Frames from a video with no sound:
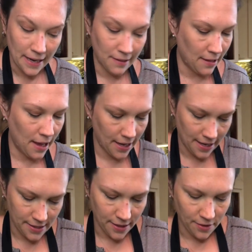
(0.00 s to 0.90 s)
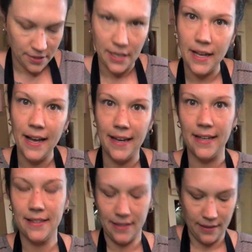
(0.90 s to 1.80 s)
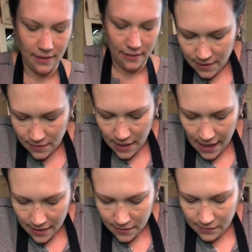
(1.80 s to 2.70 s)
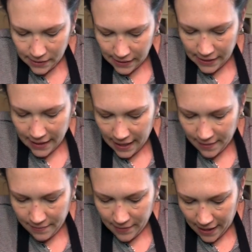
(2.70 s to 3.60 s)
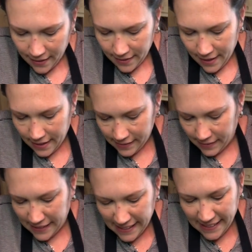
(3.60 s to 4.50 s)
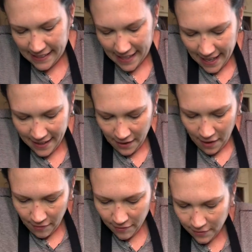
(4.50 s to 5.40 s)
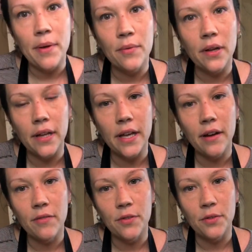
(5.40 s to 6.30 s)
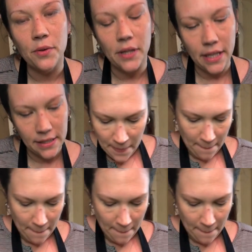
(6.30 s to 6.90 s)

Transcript: it a lot easier to cut it. So now I just kind of like cut the end off. Be really careful doing this.